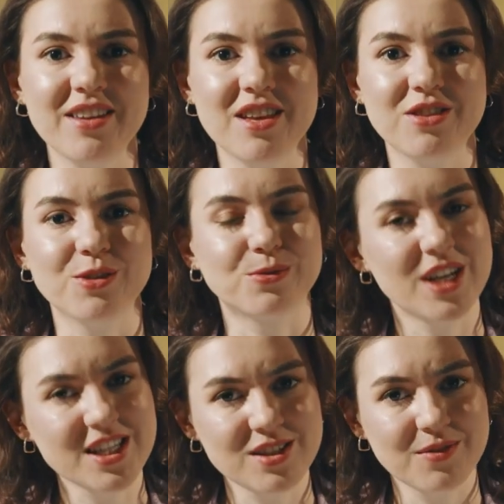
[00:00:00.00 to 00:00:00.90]
that the
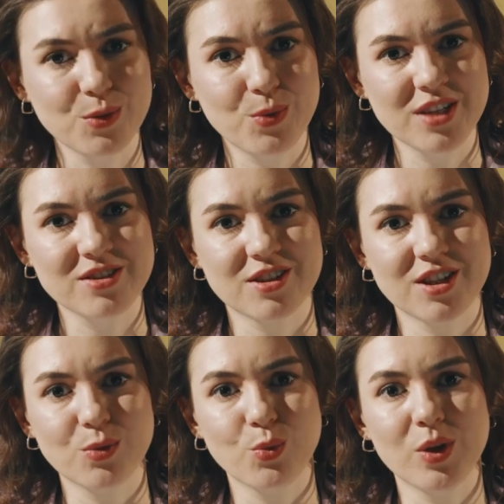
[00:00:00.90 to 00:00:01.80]
rest of the
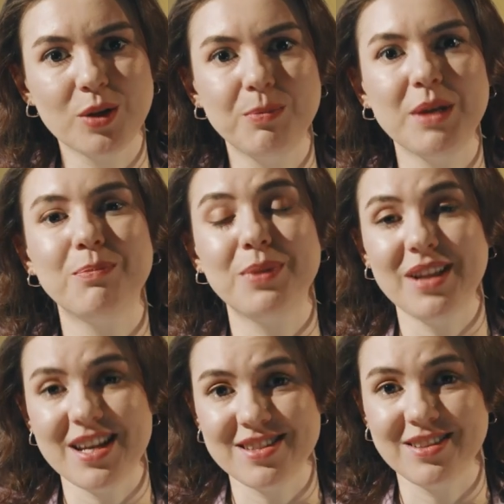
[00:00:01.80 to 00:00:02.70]
winter will be
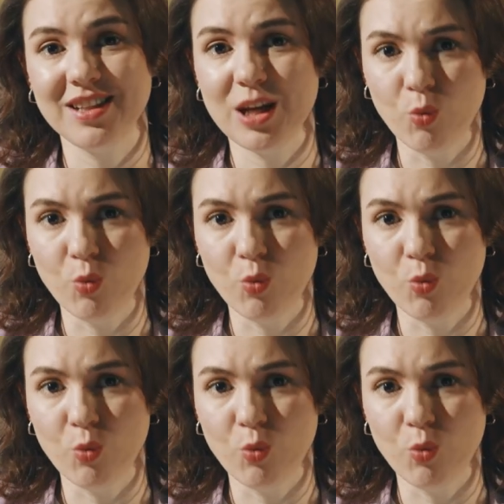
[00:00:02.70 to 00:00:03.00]
pleasantly